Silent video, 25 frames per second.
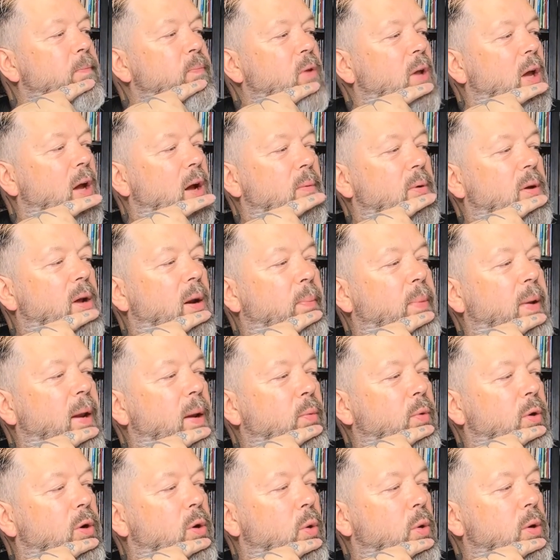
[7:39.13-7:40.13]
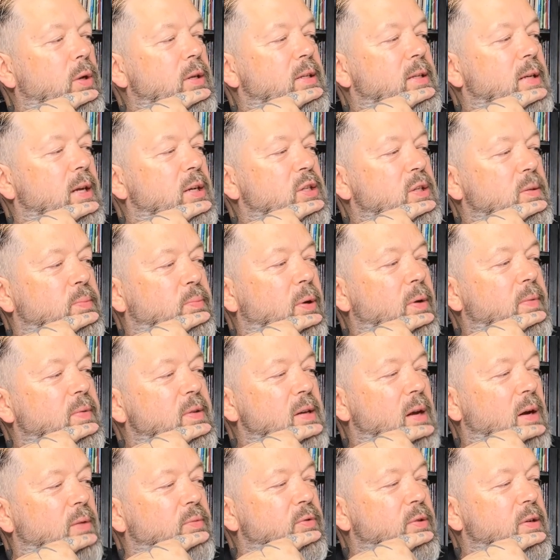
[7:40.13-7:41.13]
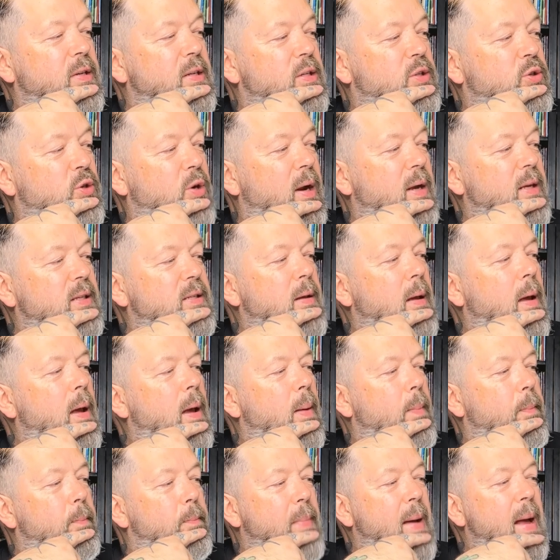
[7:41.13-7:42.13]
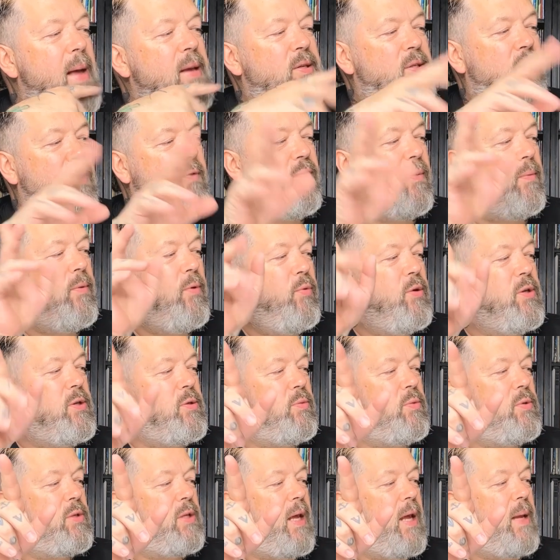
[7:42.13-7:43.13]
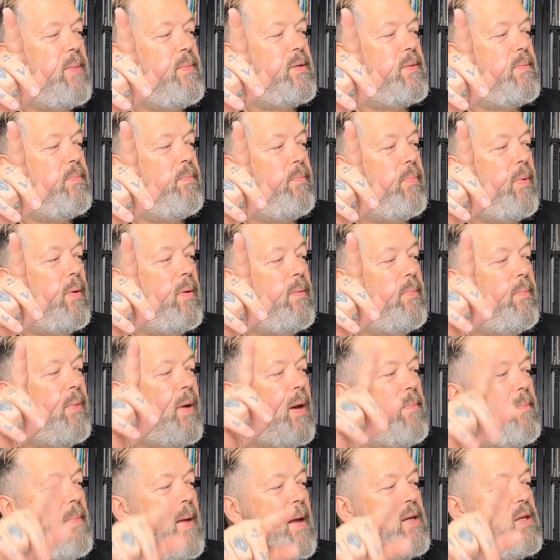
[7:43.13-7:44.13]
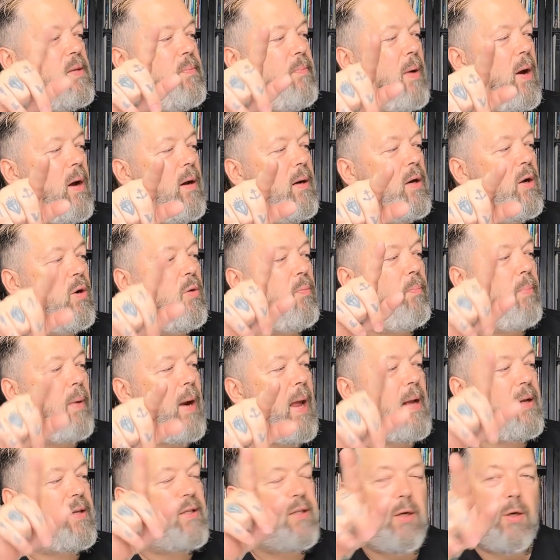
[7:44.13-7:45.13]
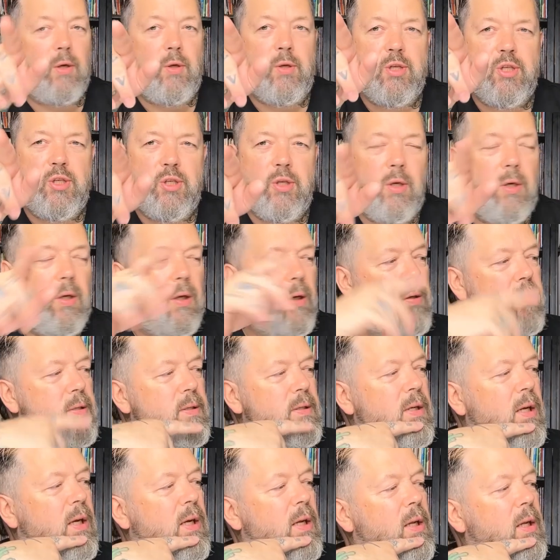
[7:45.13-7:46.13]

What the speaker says: Complete recording sessions, previously unreleased tracks, mastered from the original tapes by Mandy Parnell, Black Saloon Studios.